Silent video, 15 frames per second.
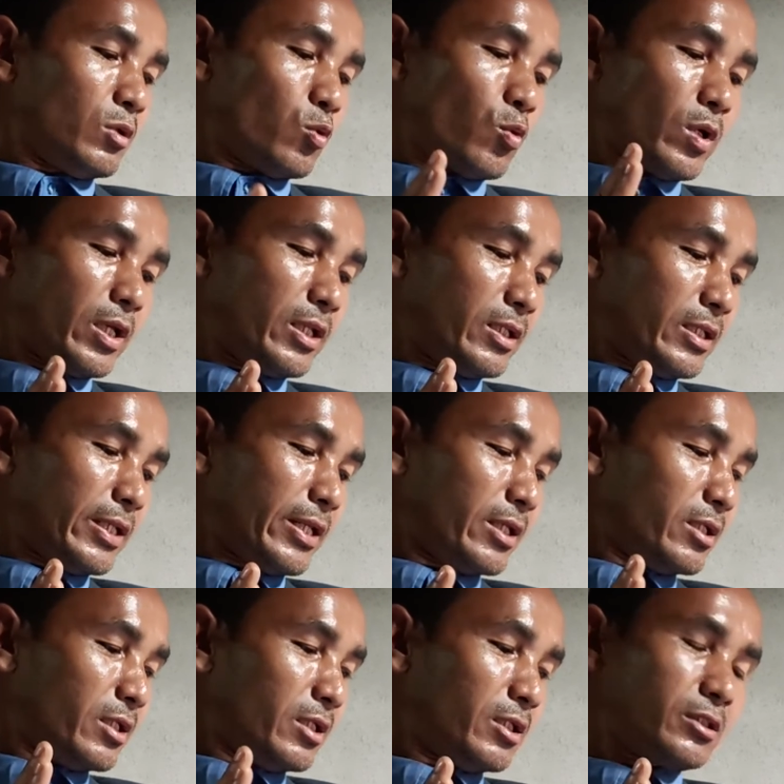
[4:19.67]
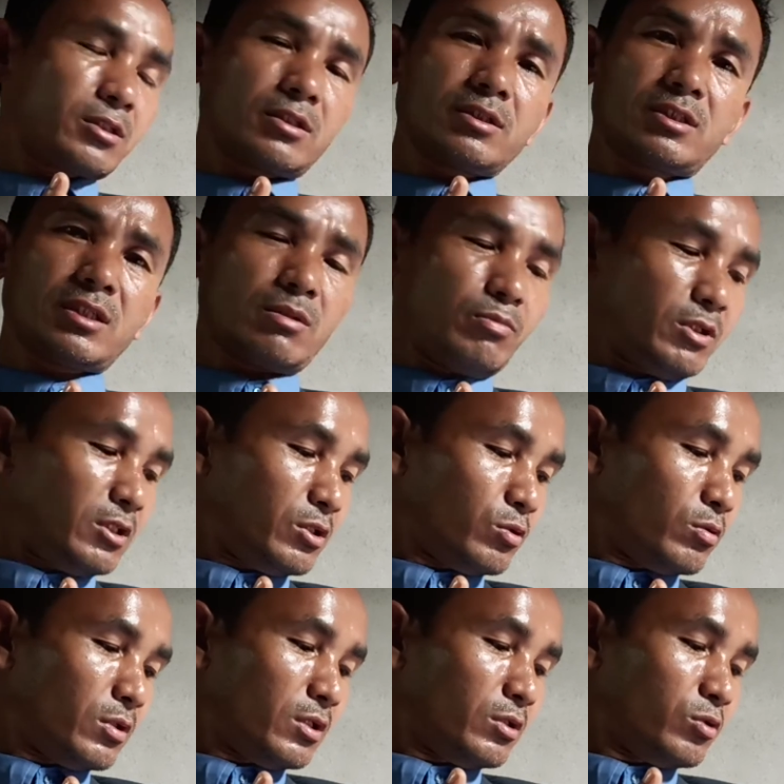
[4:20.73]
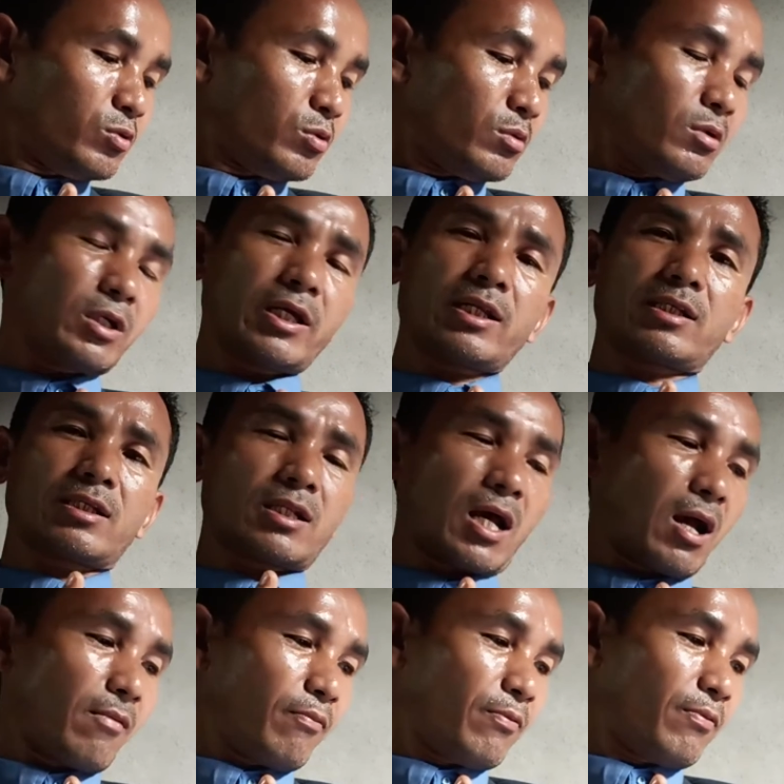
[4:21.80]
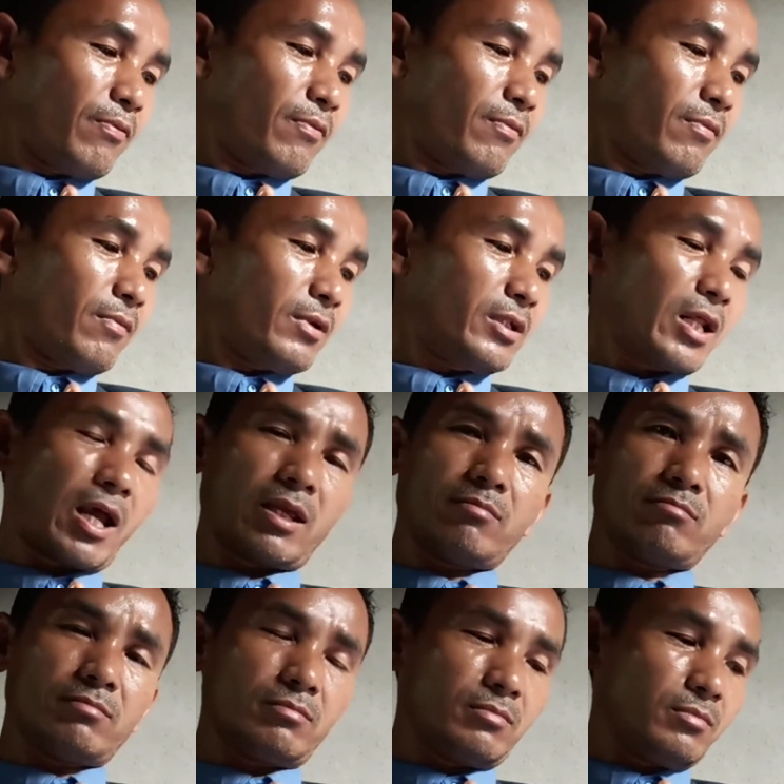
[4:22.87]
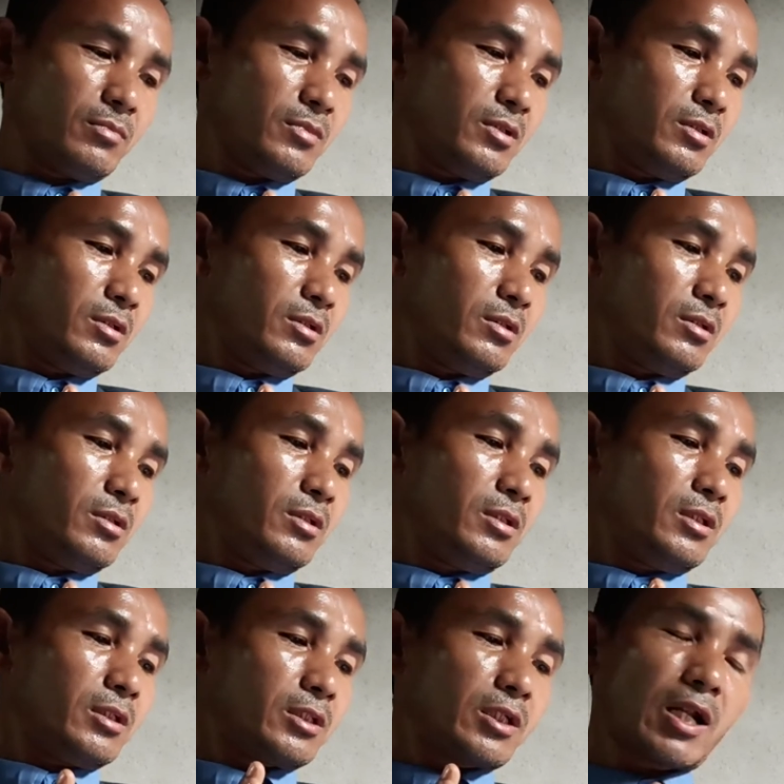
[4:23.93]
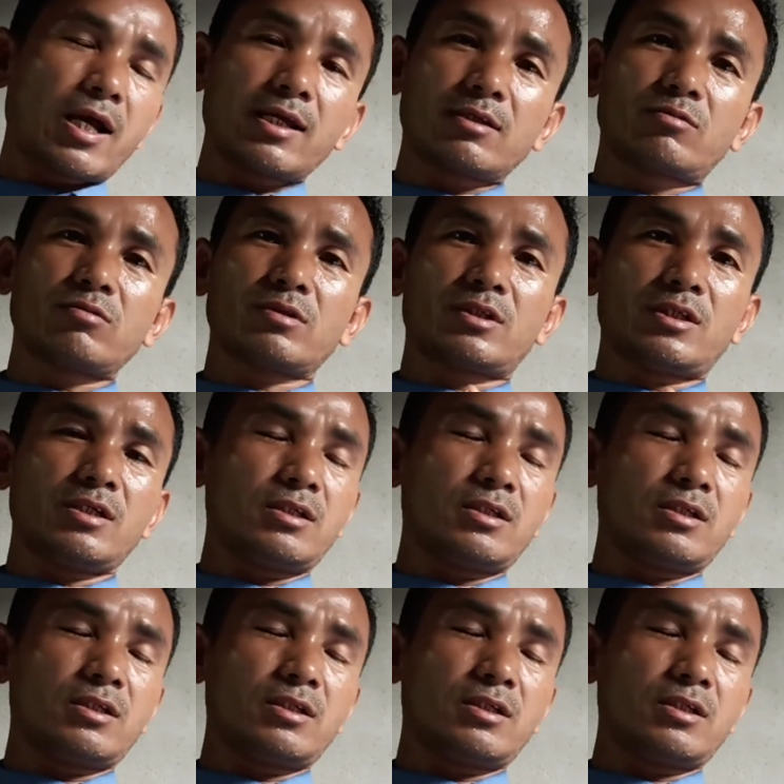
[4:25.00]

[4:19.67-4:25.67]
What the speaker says: When a relationship is going through a tough time, try to